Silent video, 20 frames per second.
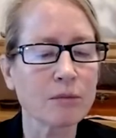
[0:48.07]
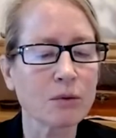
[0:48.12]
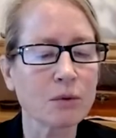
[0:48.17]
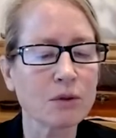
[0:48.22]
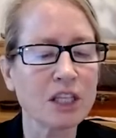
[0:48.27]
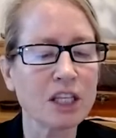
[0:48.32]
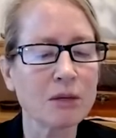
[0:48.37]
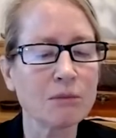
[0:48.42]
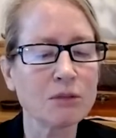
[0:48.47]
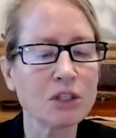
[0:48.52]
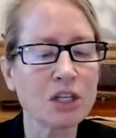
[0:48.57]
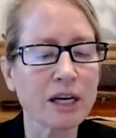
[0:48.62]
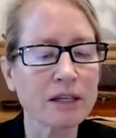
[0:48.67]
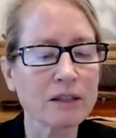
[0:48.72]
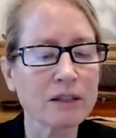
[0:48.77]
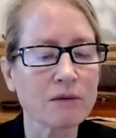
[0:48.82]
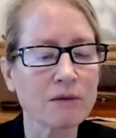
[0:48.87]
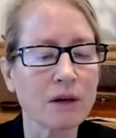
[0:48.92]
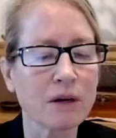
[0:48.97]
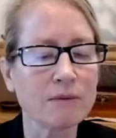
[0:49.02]
with the
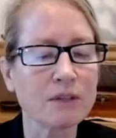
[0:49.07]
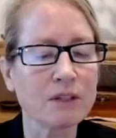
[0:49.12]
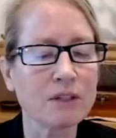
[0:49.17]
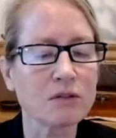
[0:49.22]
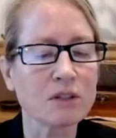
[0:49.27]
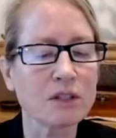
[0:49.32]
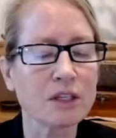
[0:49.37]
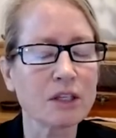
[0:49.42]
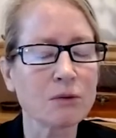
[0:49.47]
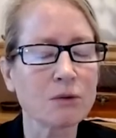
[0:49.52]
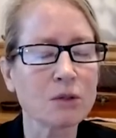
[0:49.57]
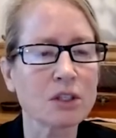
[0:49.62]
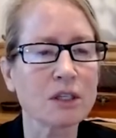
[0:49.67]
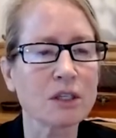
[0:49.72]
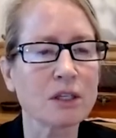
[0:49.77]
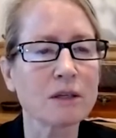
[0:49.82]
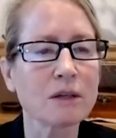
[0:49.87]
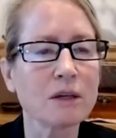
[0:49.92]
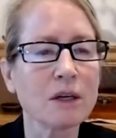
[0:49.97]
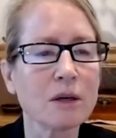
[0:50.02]
objective of
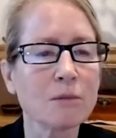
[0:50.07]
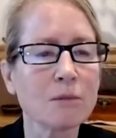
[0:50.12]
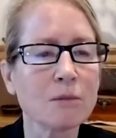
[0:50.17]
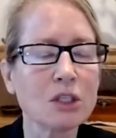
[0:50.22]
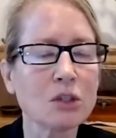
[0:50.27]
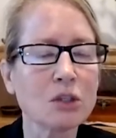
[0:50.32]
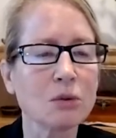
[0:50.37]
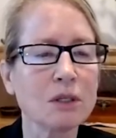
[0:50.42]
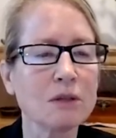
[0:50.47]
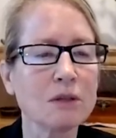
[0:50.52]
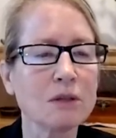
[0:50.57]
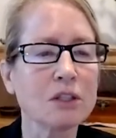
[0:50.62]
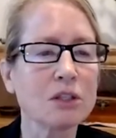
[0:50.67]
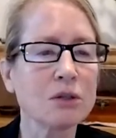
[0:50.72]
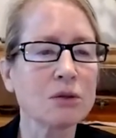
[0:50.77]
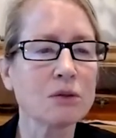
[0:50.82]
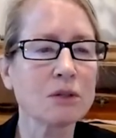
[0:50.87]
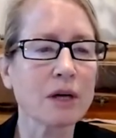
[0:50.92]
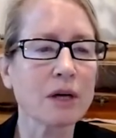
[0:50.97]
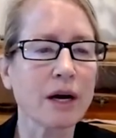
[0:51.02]
distinguishing between the
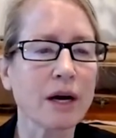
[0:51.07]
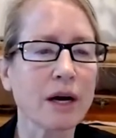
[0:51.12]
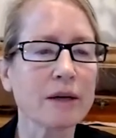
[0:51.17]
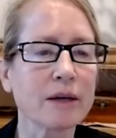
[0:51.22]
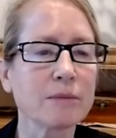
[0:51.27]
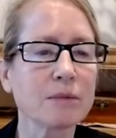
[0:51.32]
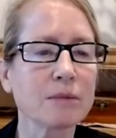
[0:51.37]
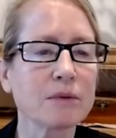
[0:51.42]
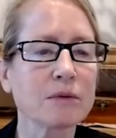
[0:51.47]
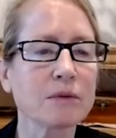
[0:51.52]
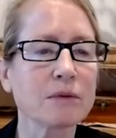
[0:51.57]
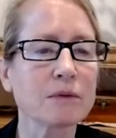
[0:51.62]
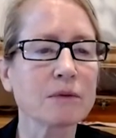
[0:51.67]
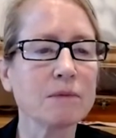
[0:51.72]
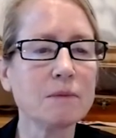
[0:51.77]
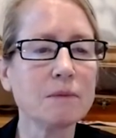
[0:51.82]
two types.